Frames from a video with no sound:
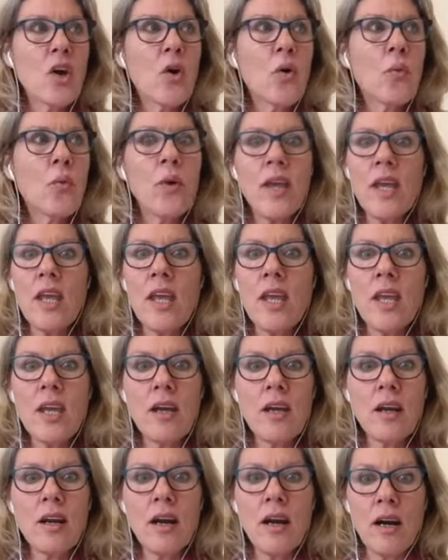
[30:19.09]

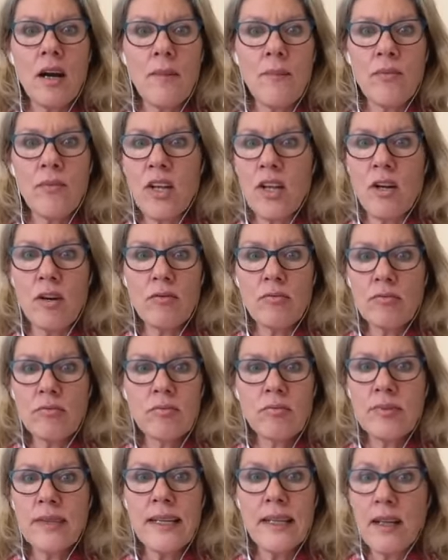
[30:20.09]
we
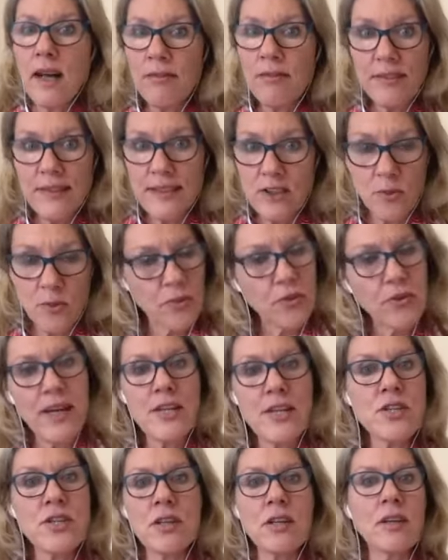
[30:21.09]
love
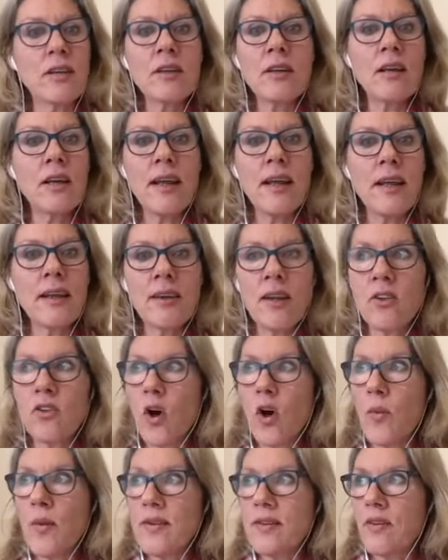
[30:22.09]
inspiration, and it's
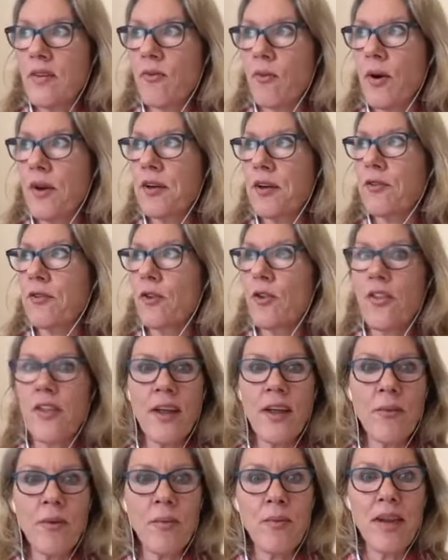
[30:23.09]
always a wonderful
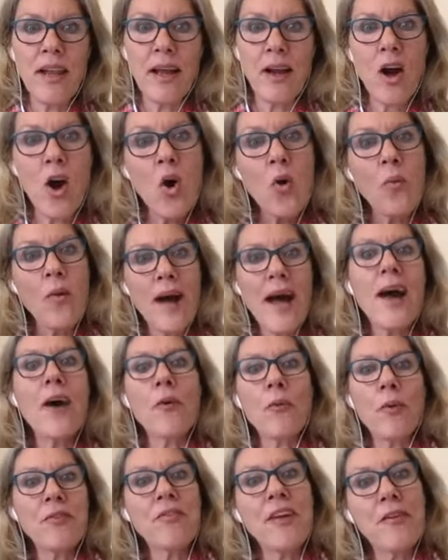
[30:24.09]
thing when we're like, oh wow,
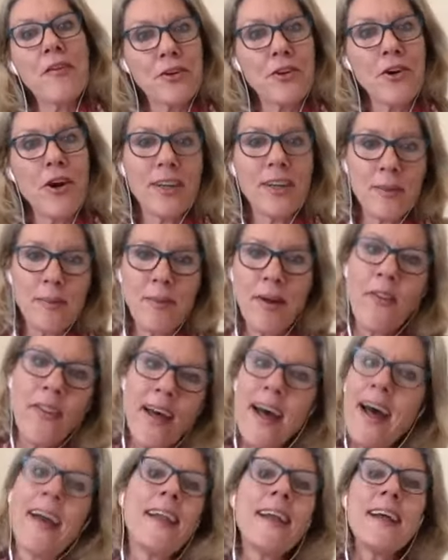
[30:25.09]
we've never talked about
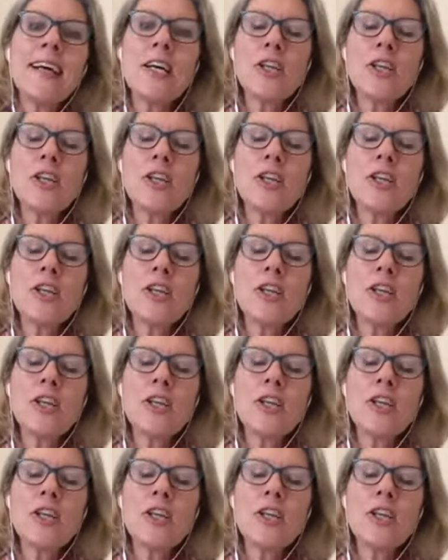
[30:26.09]
that.